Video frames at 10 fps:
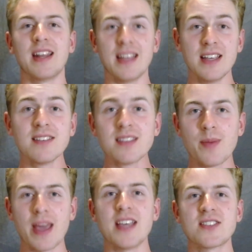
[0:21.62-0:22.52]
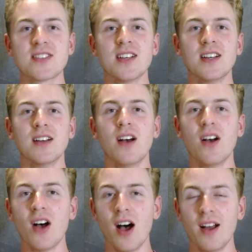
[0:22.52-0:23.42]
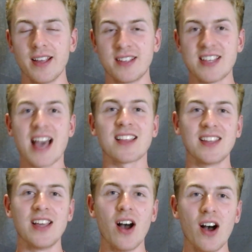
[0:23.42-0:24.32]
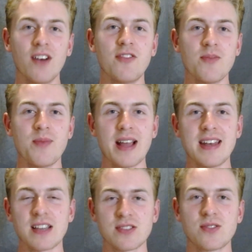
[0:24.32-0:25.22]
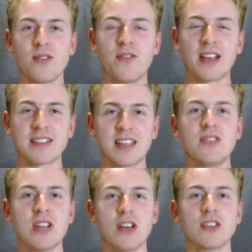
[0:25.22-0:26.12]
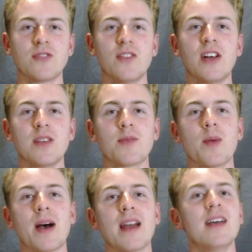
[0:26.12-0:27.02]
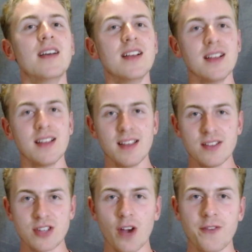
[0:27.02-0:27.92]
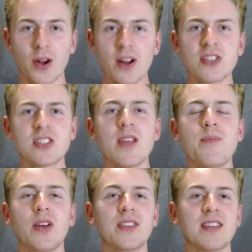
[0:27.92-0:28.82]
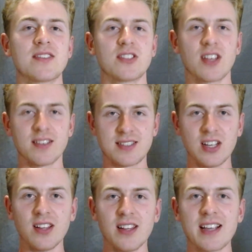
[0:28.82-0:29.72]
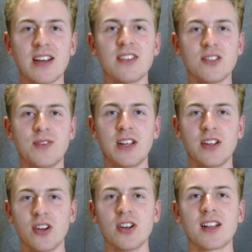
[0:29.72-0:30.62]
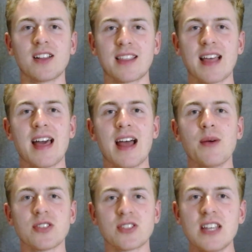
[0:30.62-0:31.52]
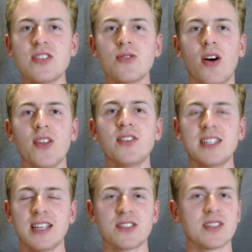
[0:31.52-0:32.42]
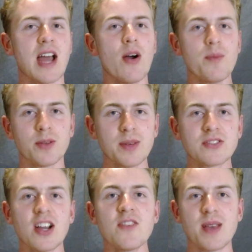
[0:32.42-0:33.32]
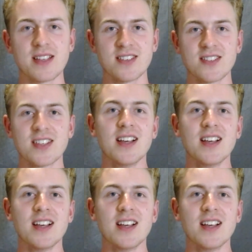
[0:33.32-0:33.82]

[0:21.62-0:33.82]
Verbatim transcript: it is the base uh, exactly of my next Vex IQ Challenge full volume robot. So if you're interested in building this, there's still a link out in this video. You can go and click that, and I will send you all the details on how I build my drive bases.